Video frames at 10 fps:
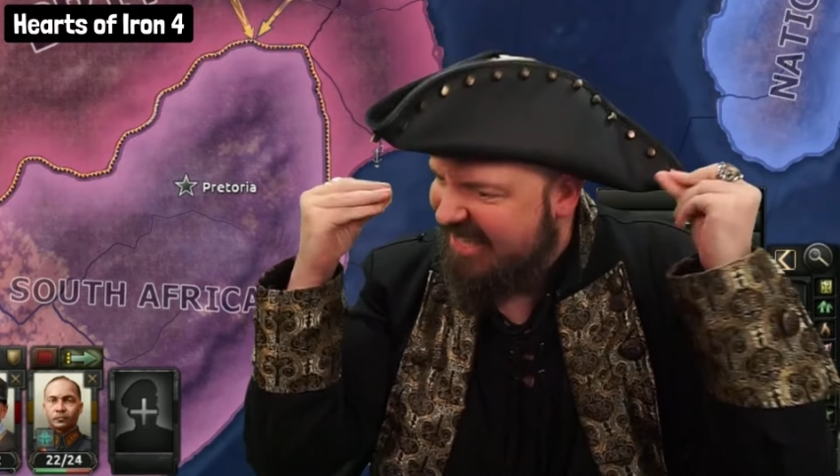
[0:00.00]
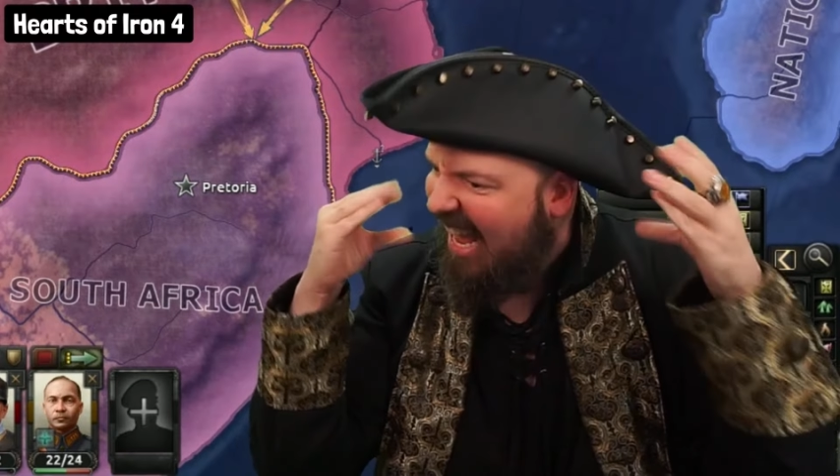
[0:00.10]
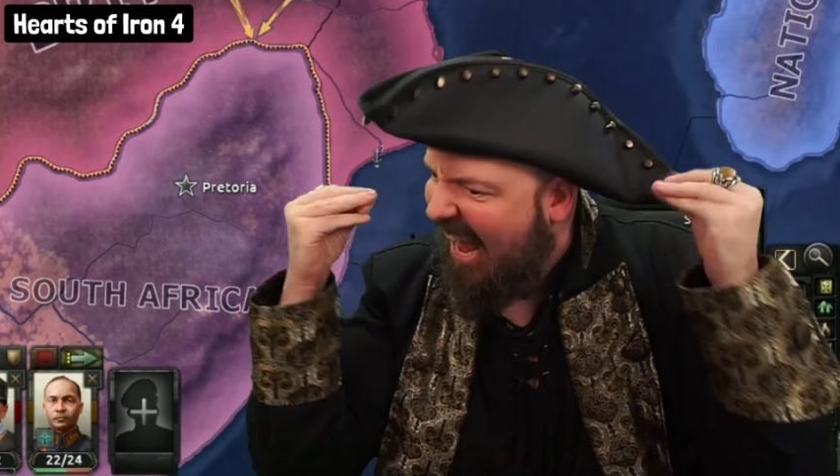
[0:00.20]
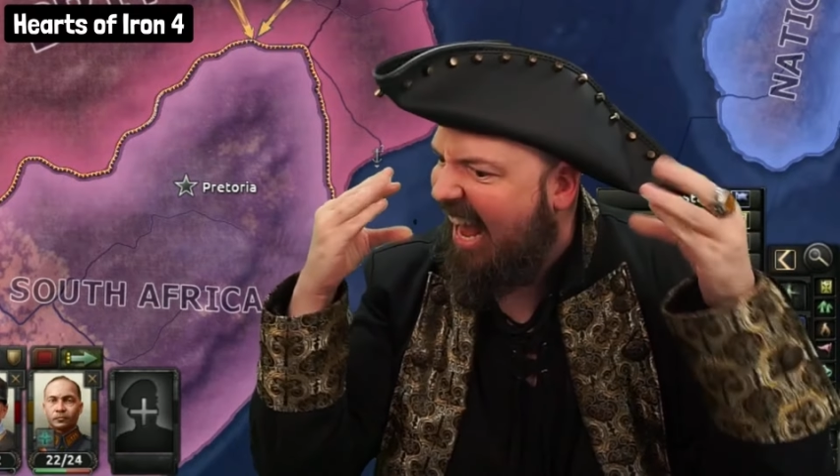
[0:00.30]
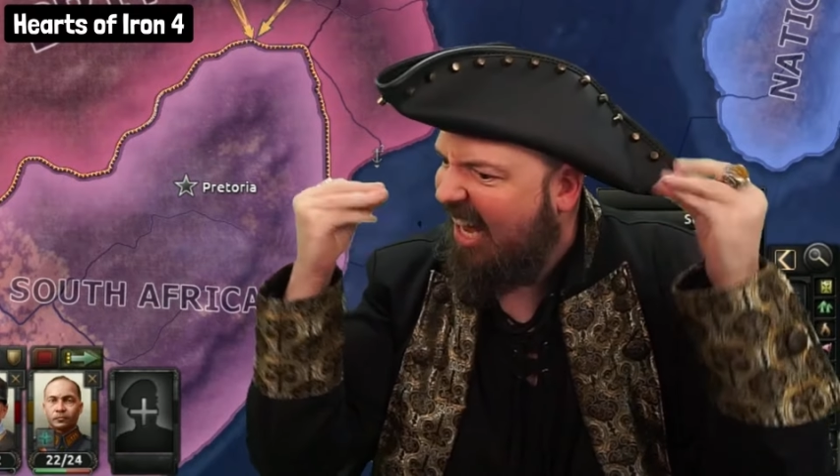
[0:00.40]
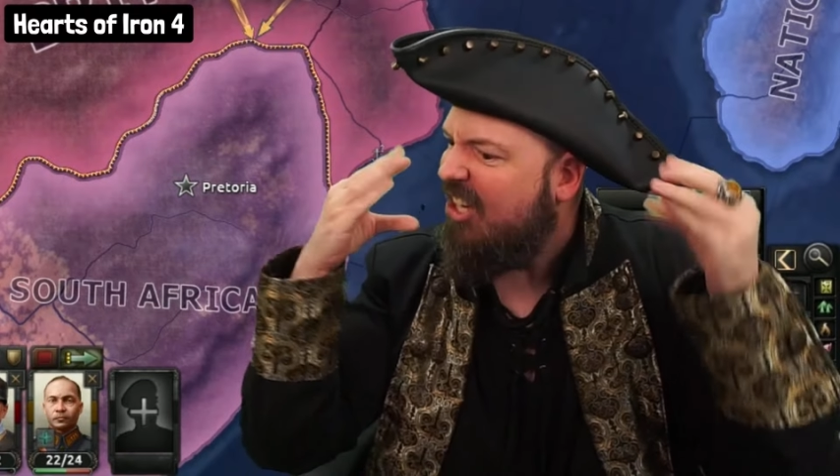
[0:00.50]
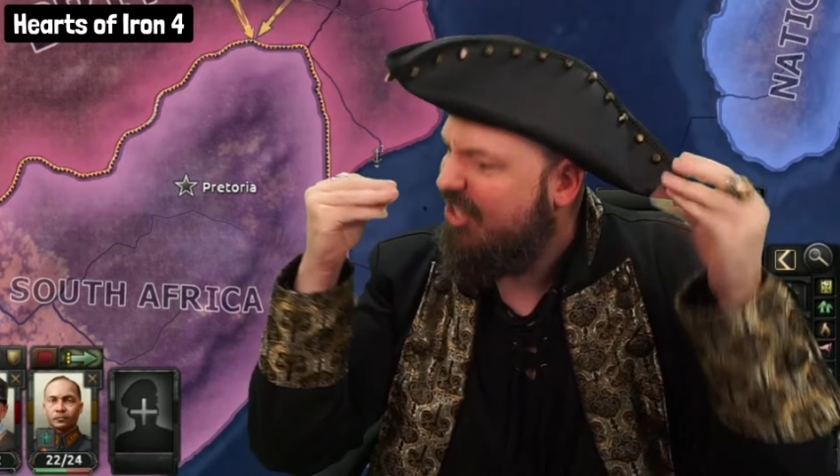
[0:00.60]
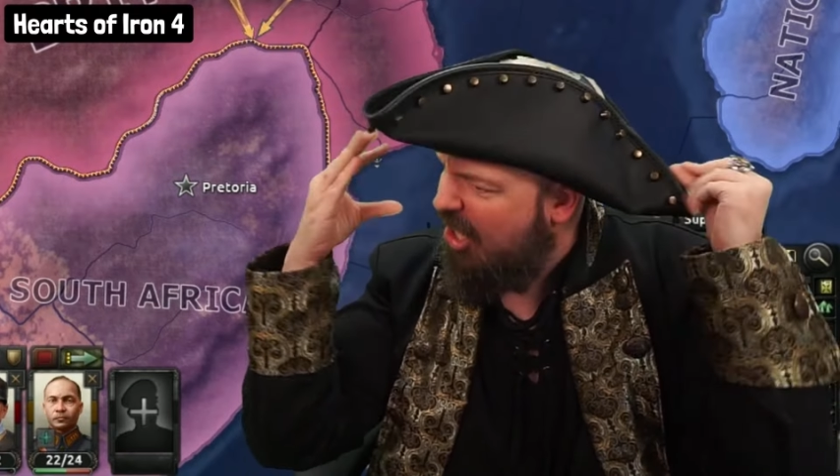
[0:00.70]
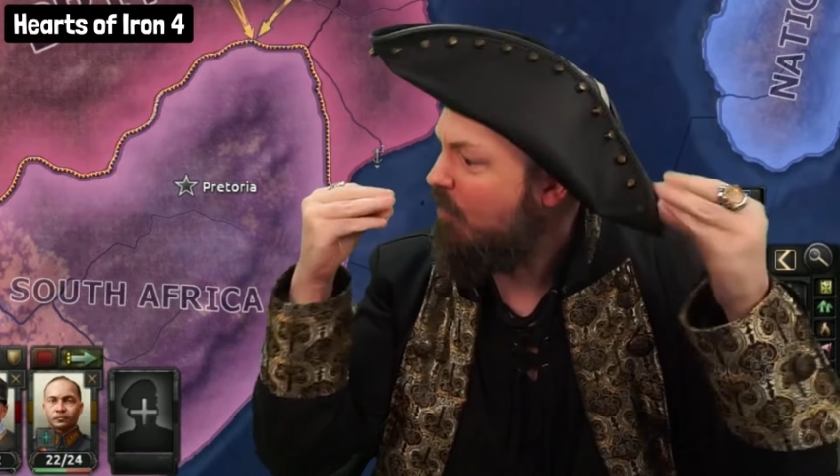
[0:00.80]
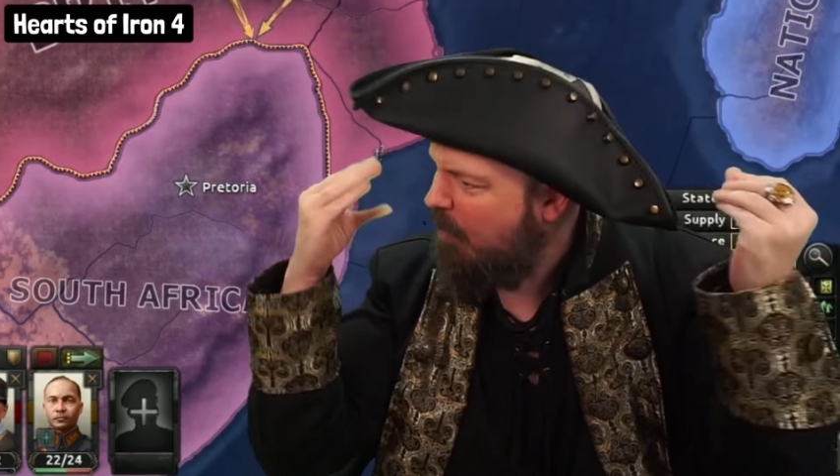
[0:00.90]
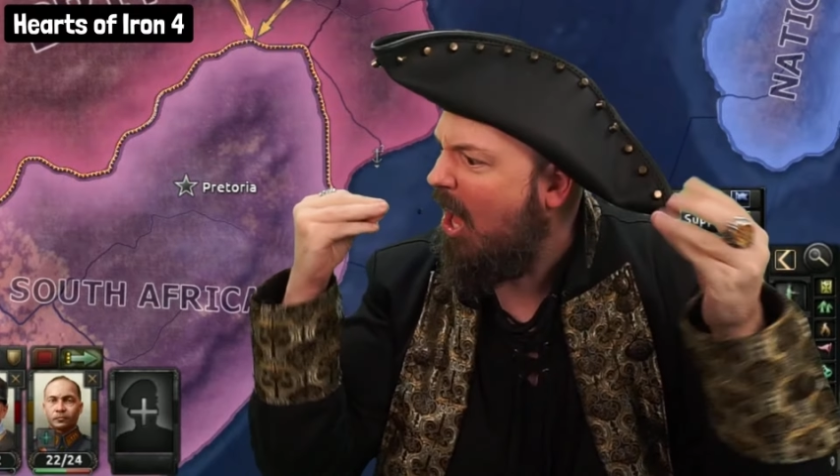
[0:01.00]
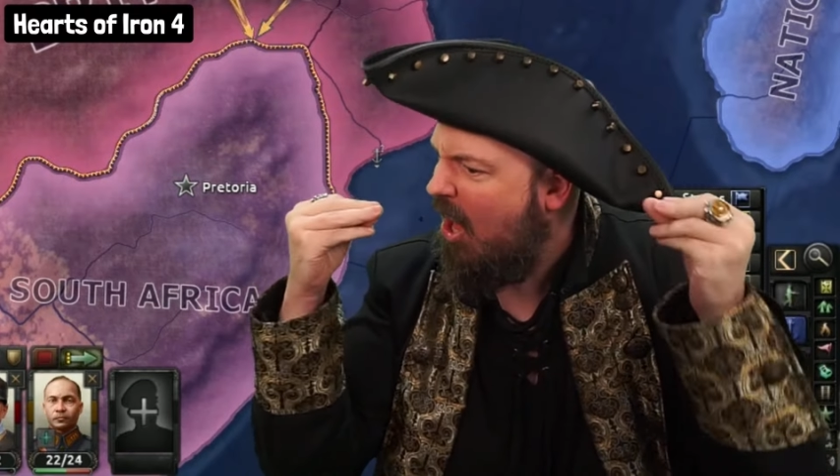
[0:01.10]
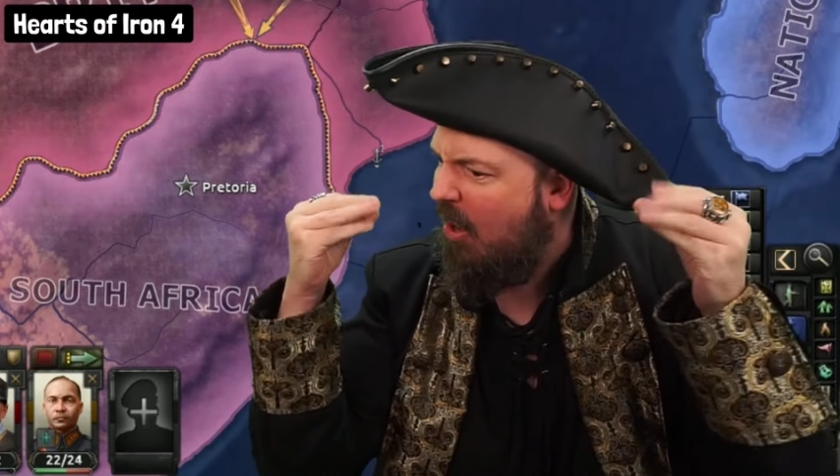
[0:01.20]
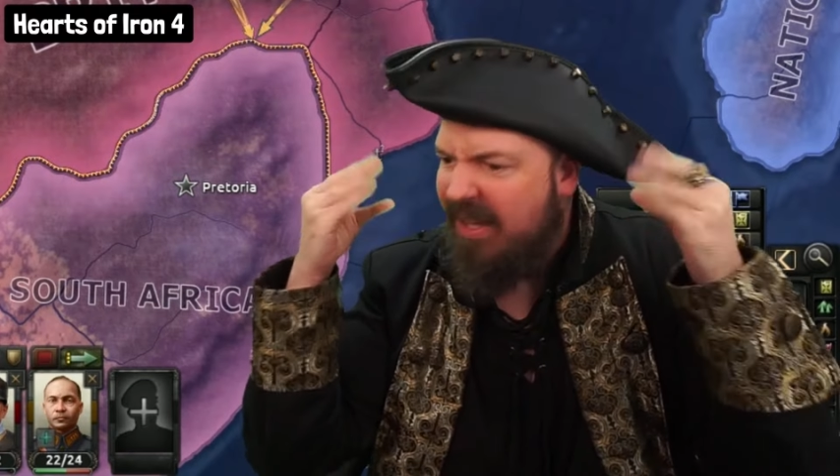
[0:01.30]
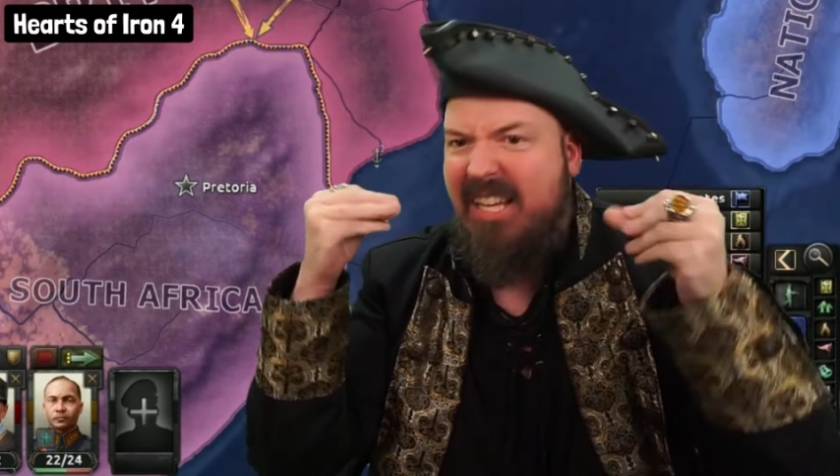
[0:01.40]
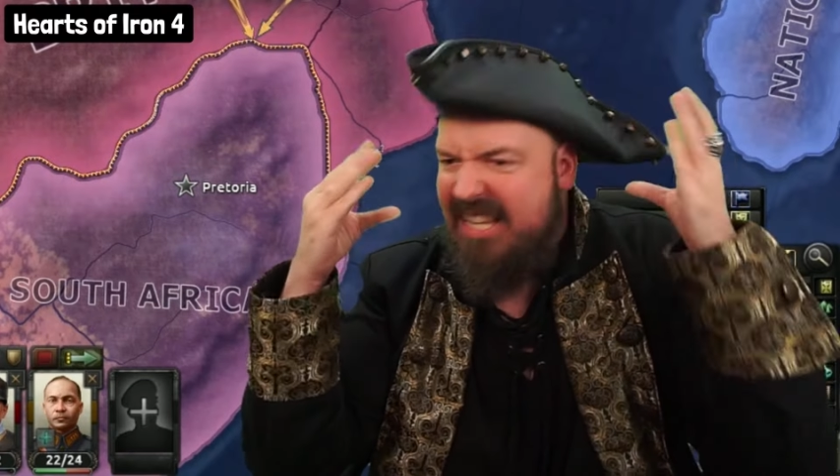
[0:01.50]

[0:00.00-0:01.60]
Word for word: Yeah, you're wrong.